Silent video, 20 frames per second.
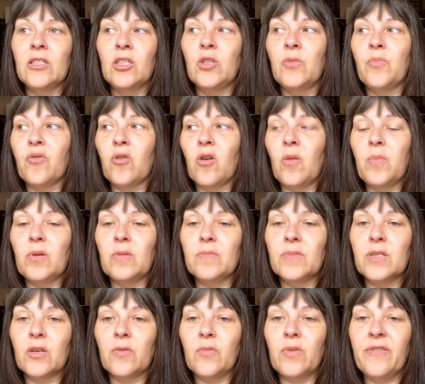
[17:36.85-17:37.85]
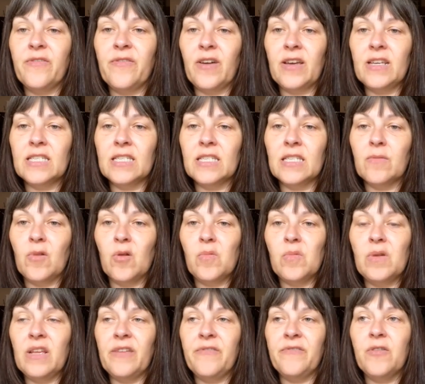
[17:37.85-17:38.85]
the problems that we face at the
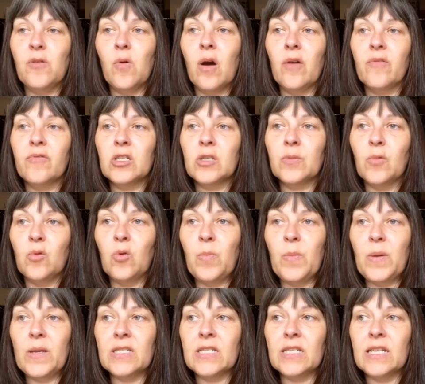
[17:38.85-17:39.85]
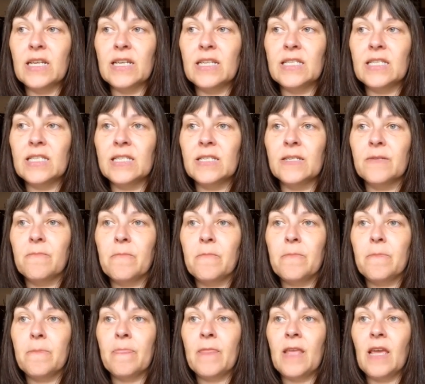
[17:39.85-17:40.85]
moment? If you are a small business,
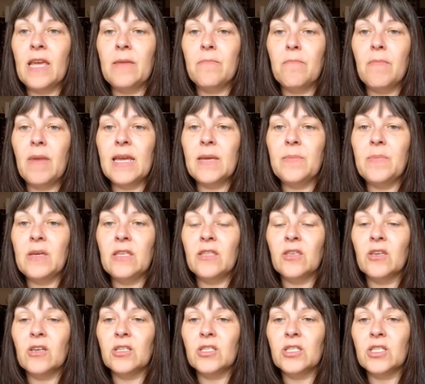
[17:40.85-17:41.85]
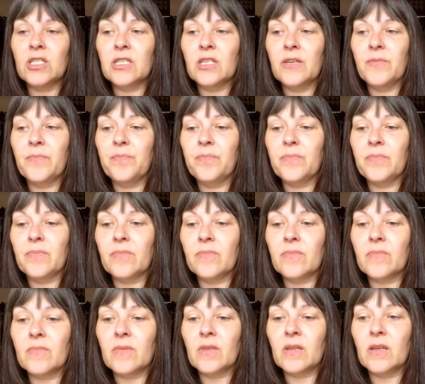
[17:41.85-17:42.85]
it may be that
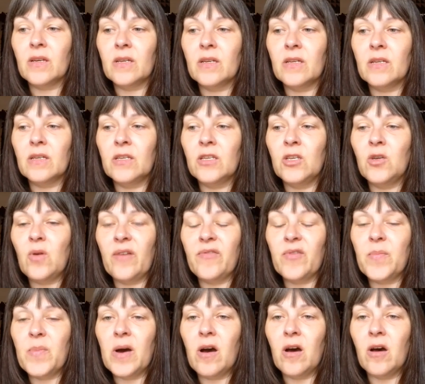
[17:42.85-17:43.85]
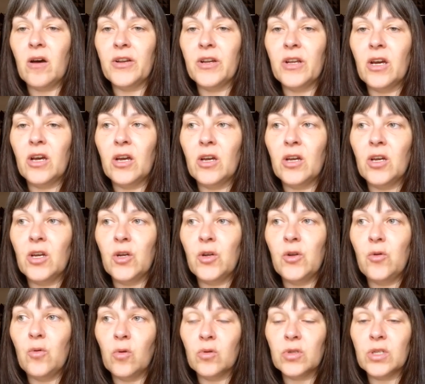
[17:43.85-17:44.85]
you have a partner
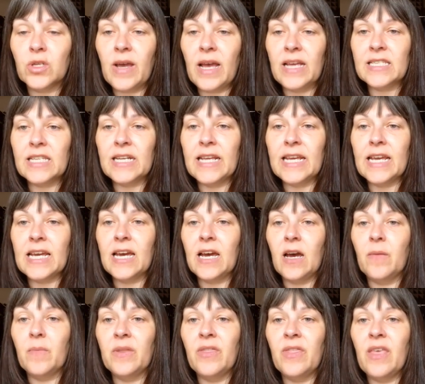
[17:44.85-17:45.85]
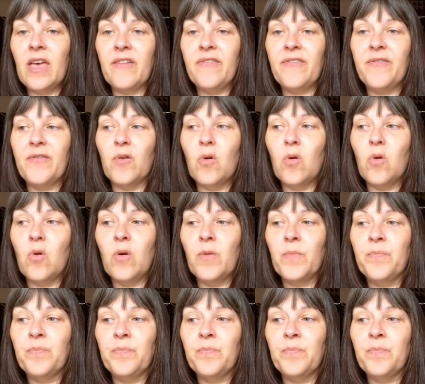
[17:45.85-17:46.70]
who also has an income, and therefore